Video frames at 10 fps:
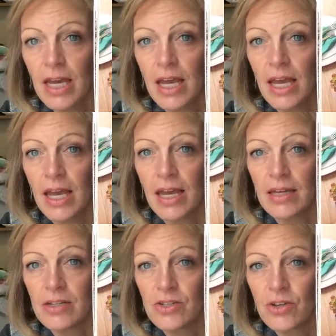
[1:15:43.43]

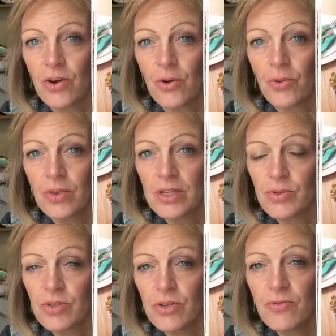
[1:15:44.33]
And so this
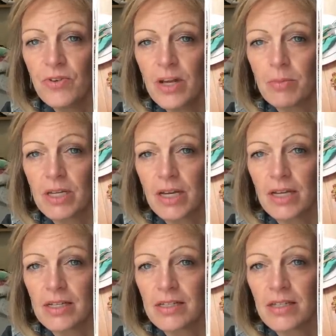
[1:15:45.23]
was so fun
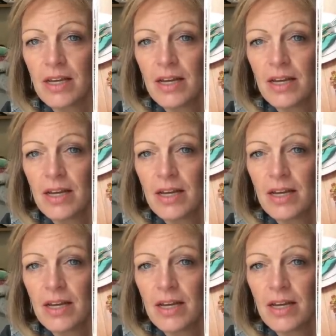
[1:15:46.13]
because